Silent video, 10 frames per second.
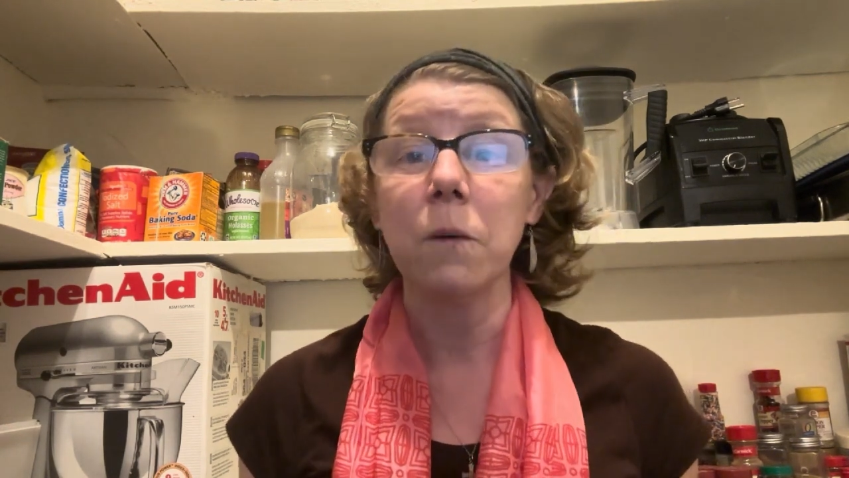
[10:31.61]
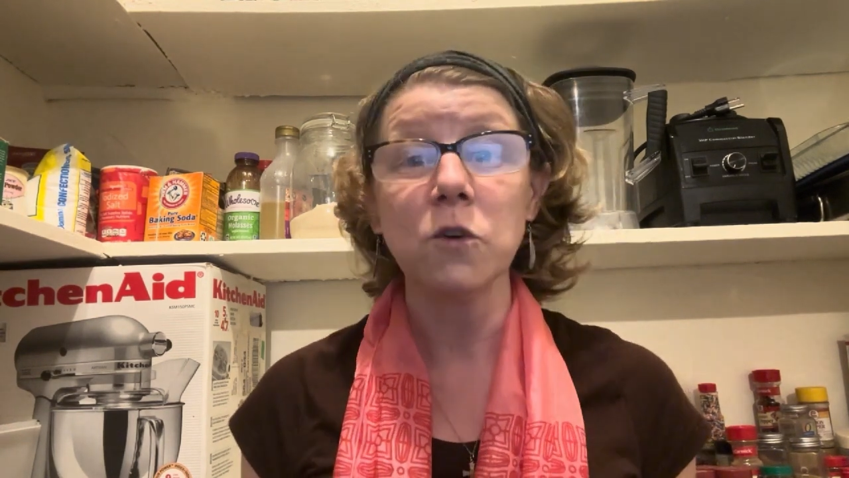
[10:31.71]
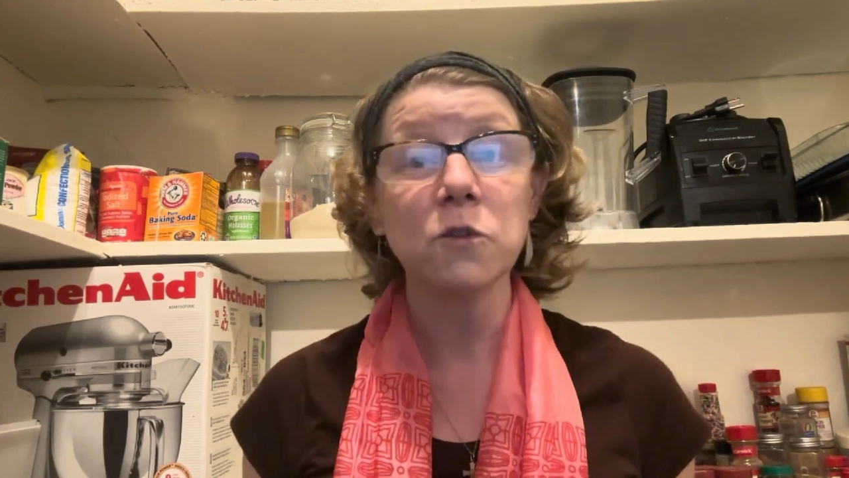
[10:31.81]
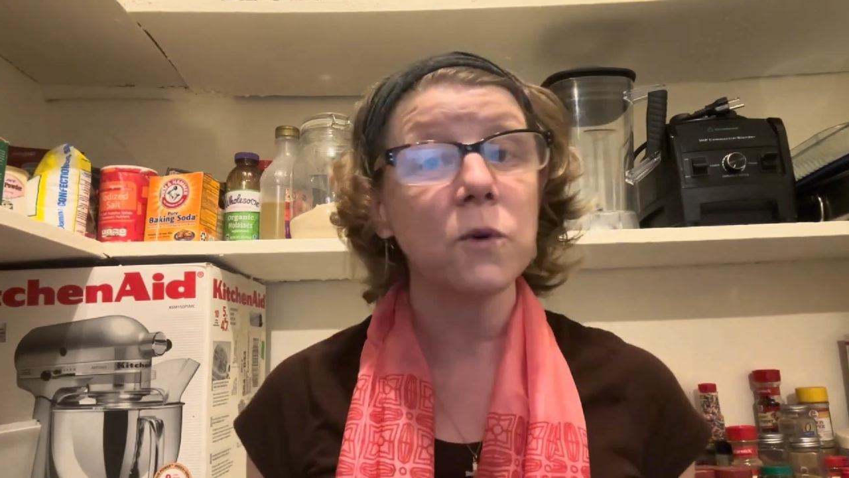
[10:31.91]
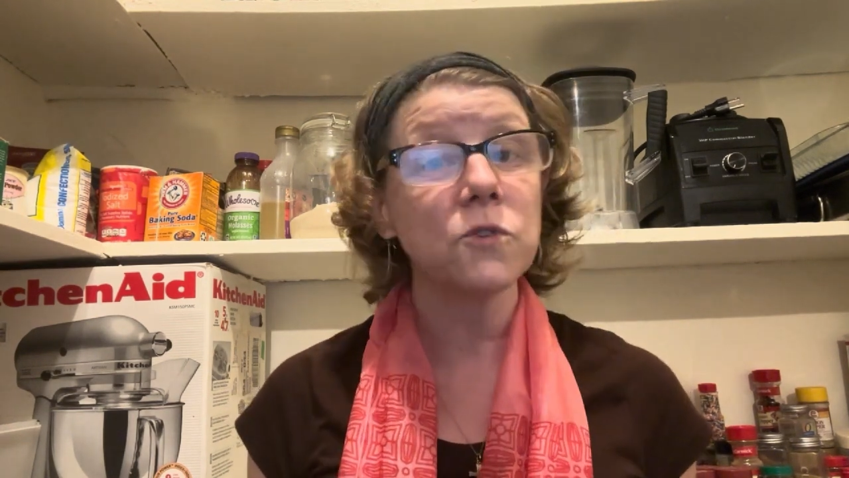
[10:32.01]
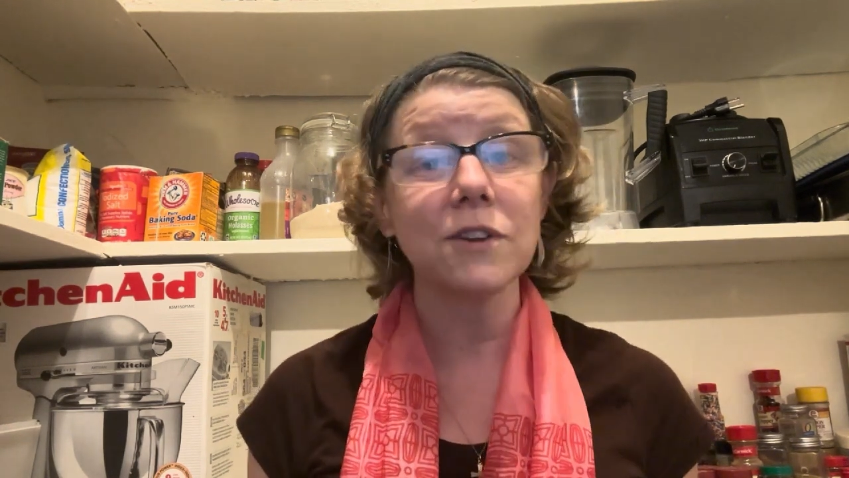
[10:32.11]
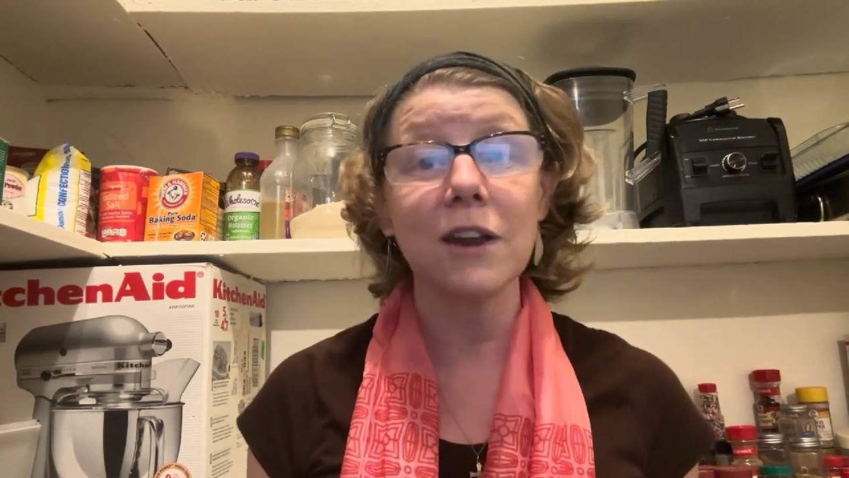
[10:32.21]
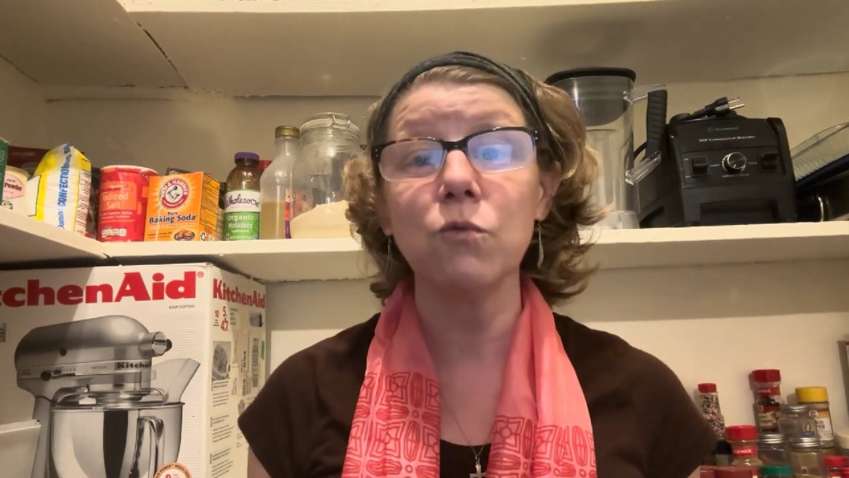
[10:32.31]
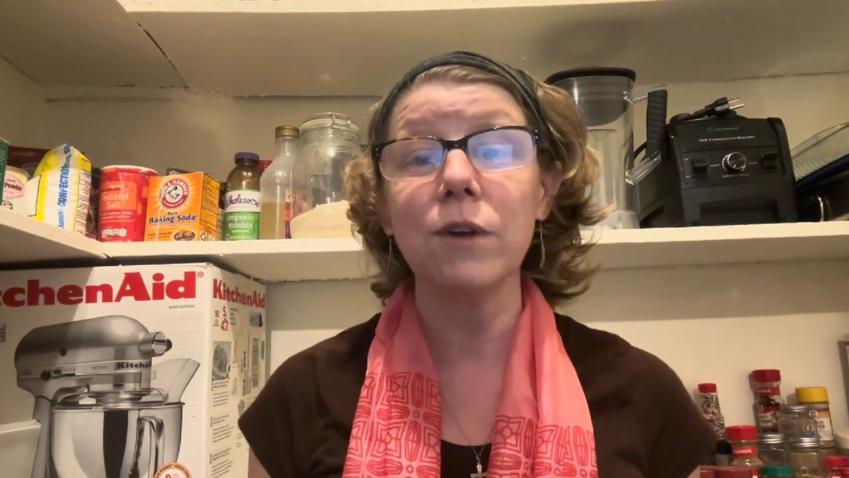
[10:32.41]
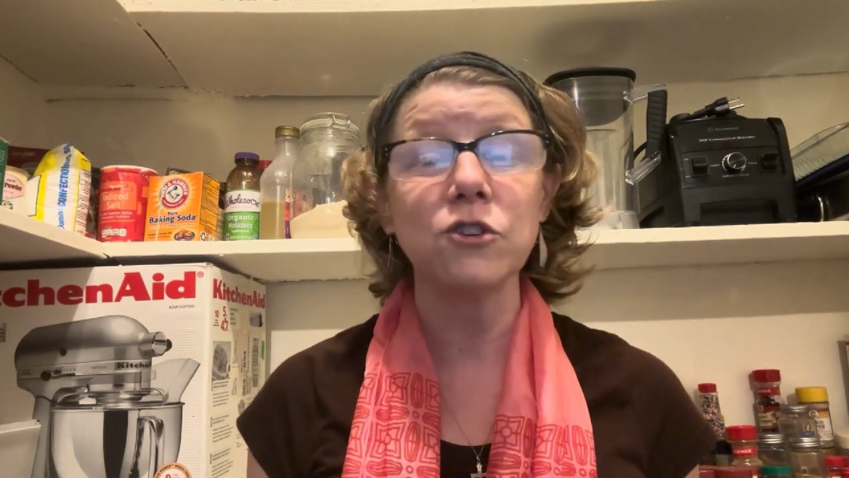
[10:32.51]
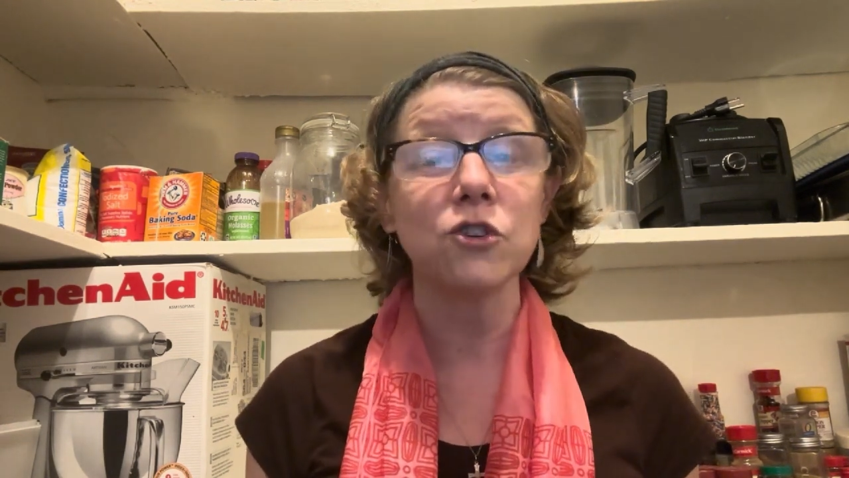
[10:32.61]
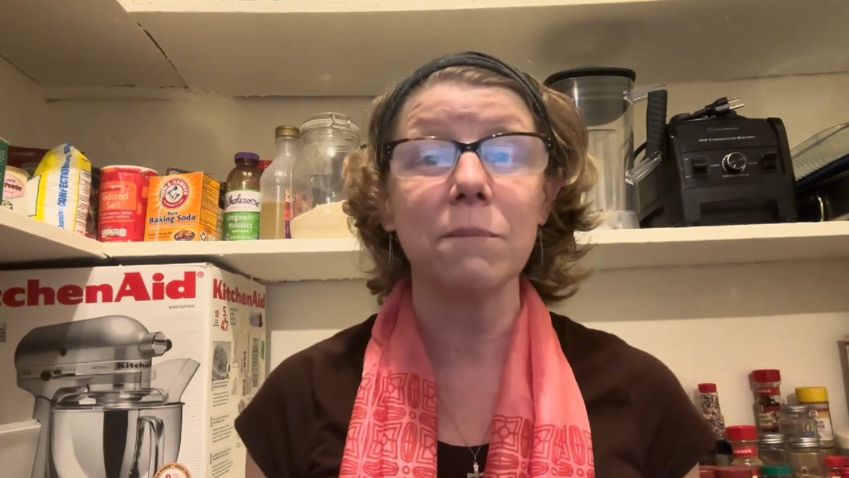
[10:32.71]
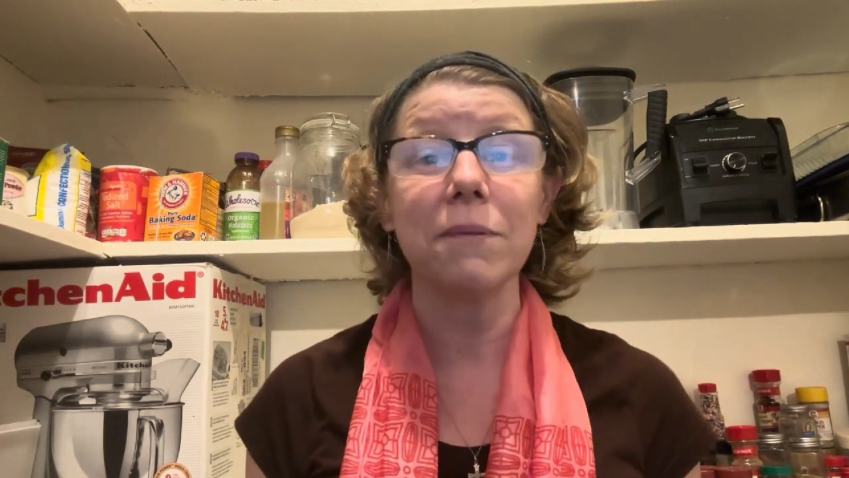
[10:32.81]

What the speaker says: We're supposed to enrich and